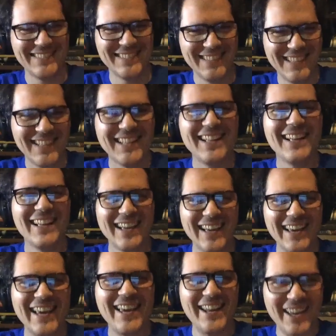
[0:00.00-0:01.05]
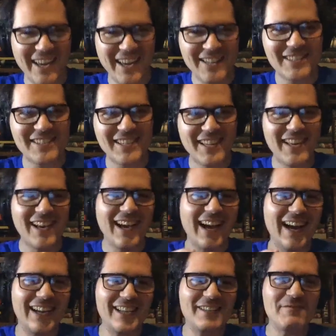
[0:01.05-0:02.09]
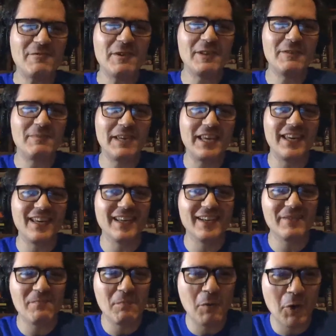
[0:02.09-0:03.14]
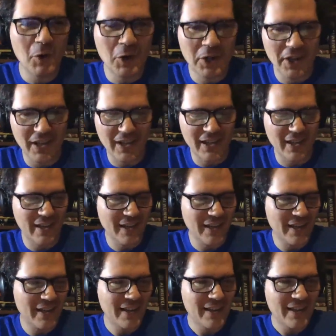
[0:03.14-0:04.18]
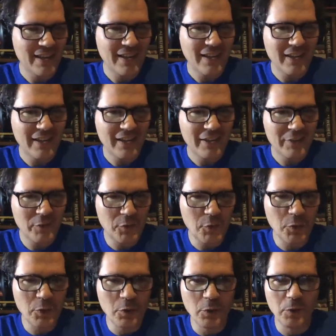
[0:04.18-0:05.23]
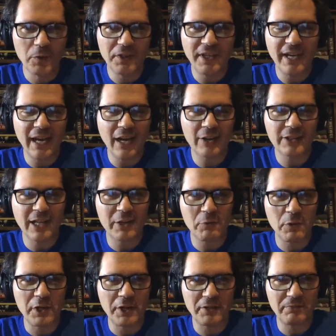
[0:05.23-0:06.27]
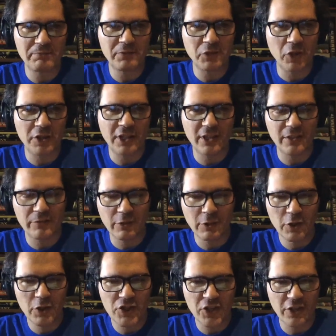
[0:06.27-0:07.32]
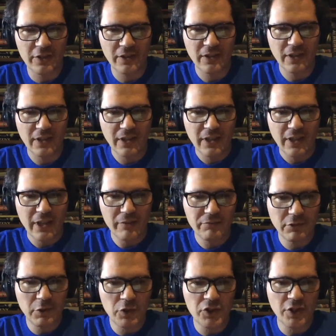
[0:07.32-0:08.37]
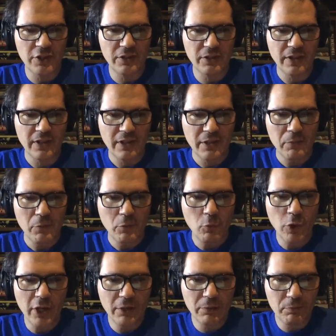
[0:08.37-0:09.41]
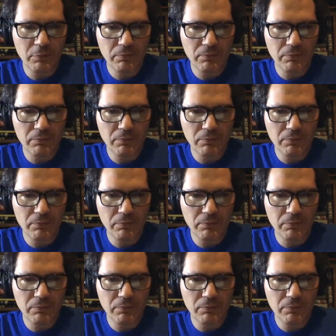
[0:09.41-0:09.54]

It is, and it will be more true now that we're talking evolution. Evolution will